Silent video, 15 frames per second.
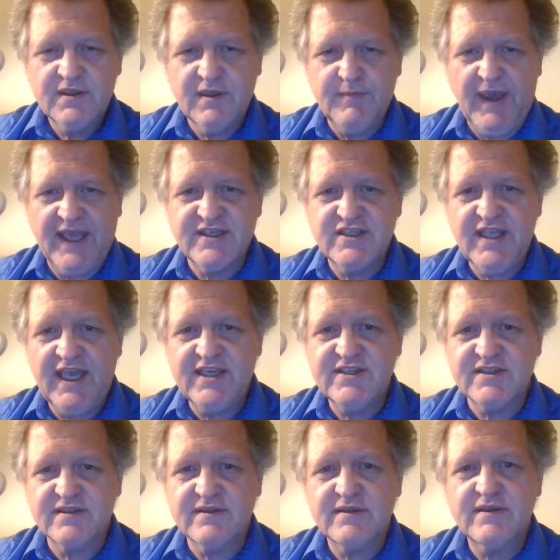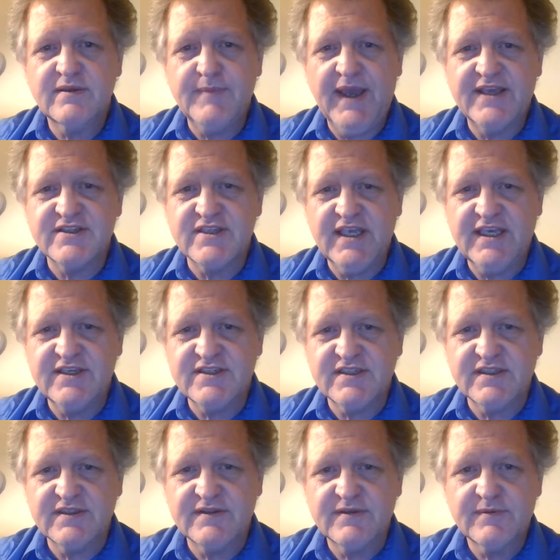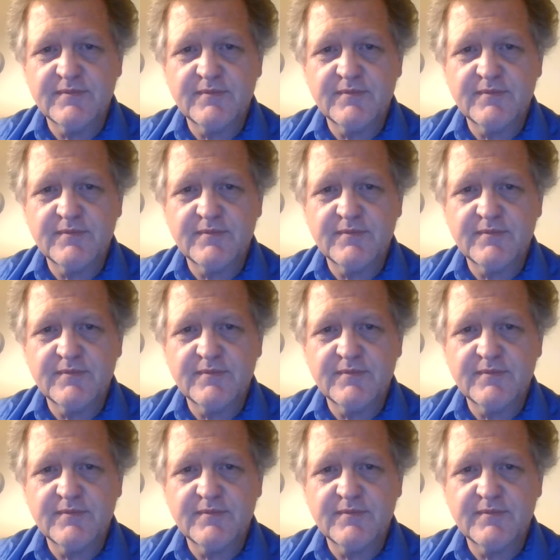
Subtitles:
imagination. Imagination.